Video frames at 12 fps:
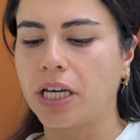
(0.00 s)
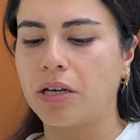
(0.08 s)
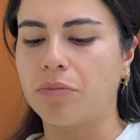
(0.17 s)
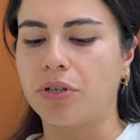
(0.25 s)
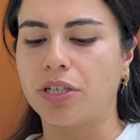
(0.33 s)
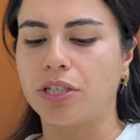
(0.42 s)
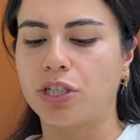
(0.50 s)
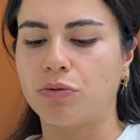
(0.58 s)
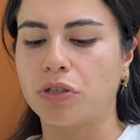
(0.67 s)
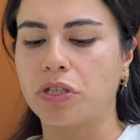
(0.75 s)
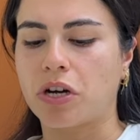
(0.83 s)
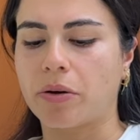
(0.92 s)
But she
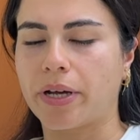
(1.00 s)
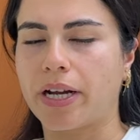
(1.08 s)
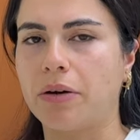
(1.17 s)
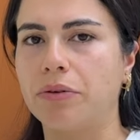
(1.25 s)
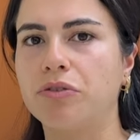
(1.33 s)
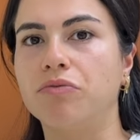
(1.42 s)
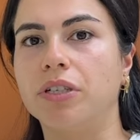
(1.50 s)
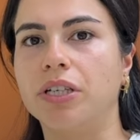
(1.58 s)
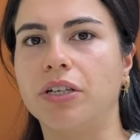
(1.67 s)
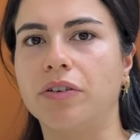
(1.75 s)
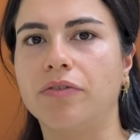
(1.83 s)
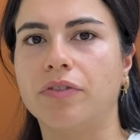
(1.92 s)
was talking about how it's really
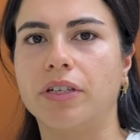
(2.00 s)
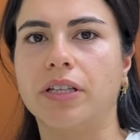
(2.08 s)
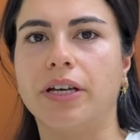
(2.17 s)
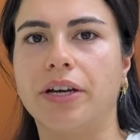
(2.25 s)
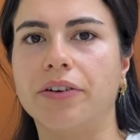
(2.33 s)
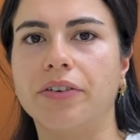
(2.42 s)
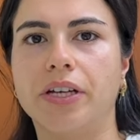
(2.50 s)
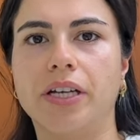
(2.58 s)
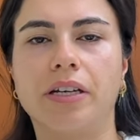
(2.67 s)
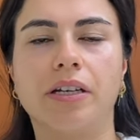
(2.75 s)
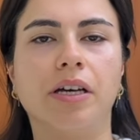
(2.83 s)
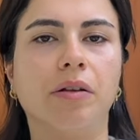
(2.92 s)
good for layering
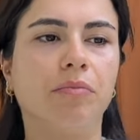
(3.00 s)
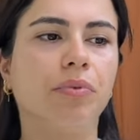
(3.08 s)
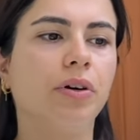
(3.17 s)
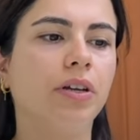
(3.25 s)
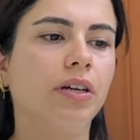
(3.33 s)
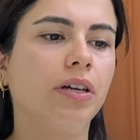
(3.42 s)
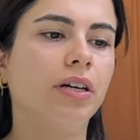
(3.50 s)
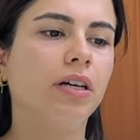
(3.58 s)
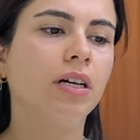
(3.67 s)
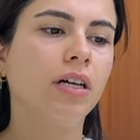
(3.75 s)
and putting